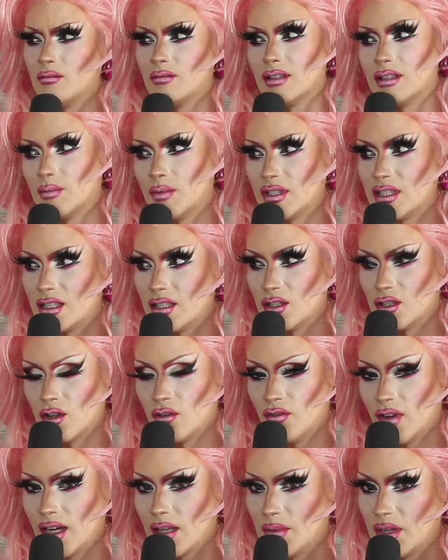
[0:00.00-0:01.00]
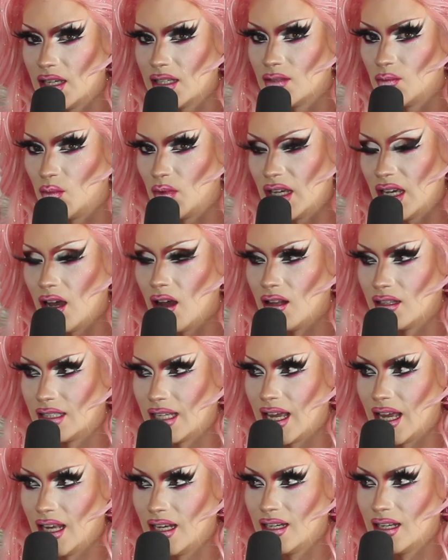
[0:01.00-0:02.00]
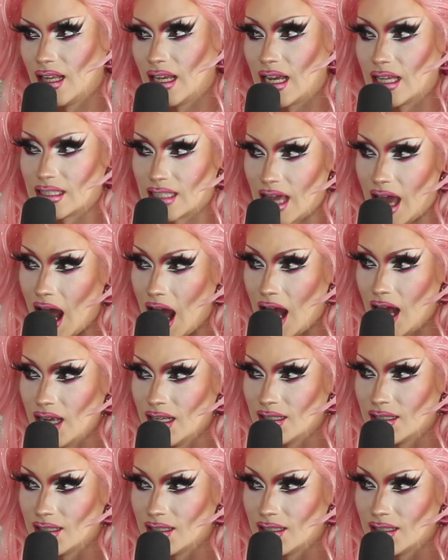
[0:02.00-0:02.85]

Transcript: What's so funny because we all did, like as a cast,